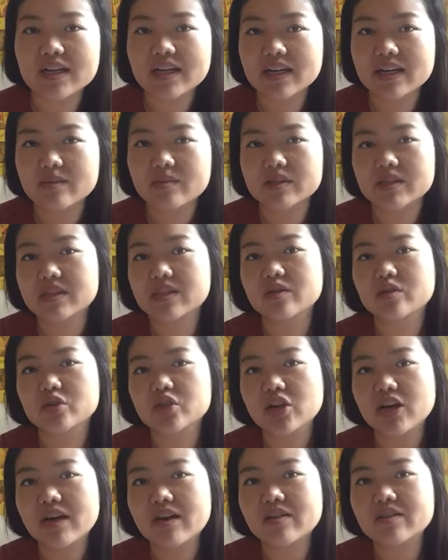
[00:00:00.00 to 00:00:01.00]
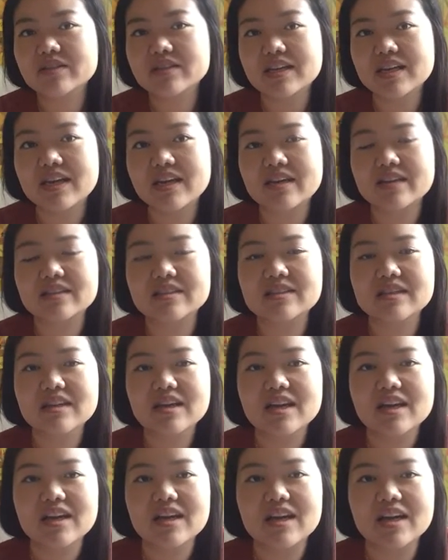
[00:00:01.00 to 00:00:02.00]
Like I'm a single child, and
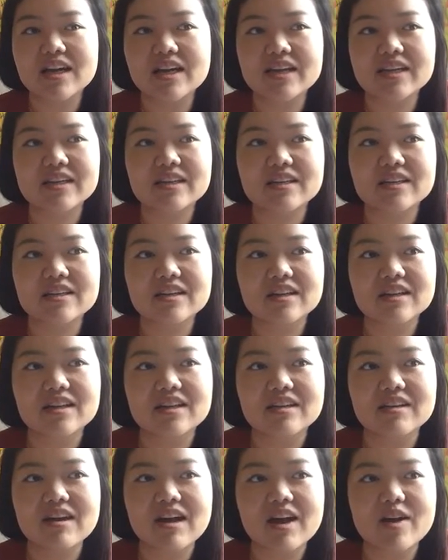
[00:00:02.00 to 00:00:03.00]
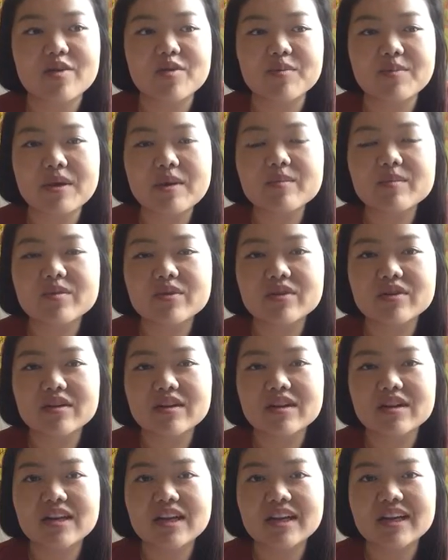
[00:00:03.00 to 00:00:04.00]
like I
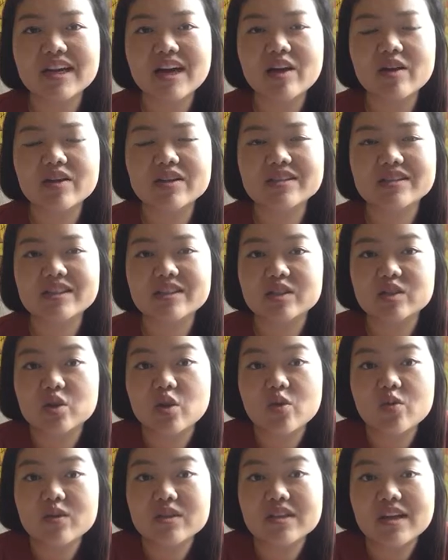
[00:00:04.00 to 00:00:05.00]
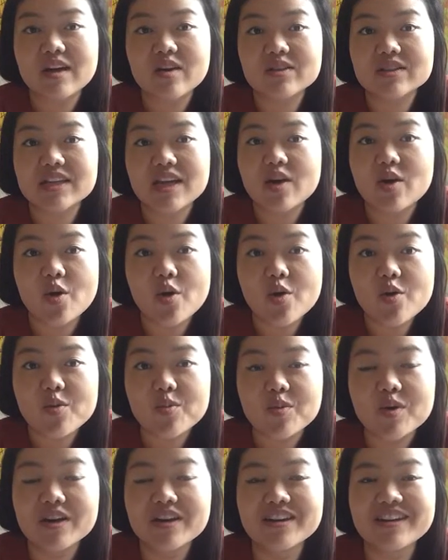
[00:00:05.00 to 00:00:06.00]
remember like there's no one else at
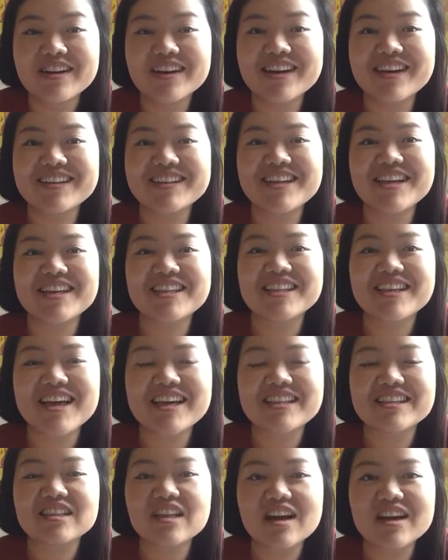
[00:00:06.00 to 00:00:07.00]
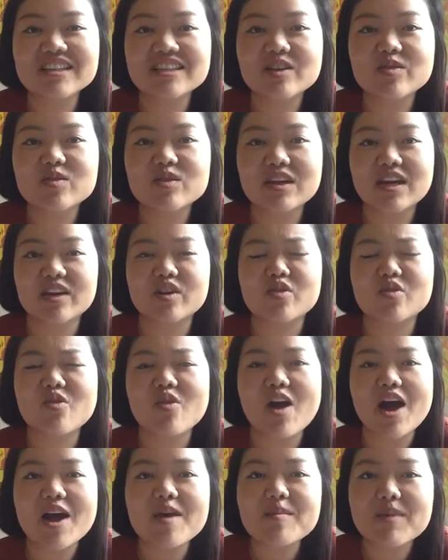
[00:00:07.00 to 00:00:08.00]
home, and at night I would like
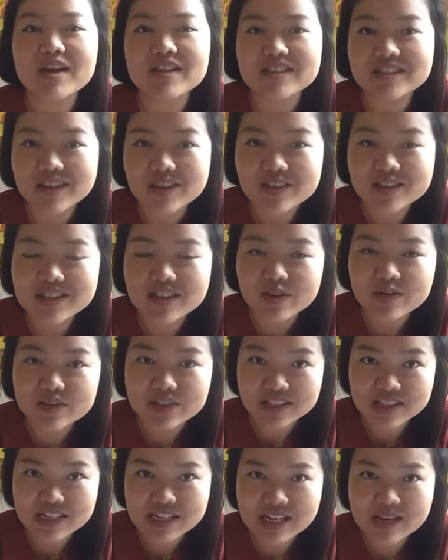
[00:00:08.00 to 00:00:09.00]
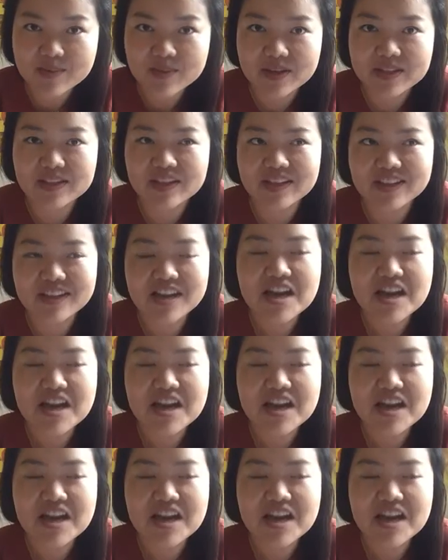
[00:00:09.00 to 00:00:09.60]
cry myself to sleep, and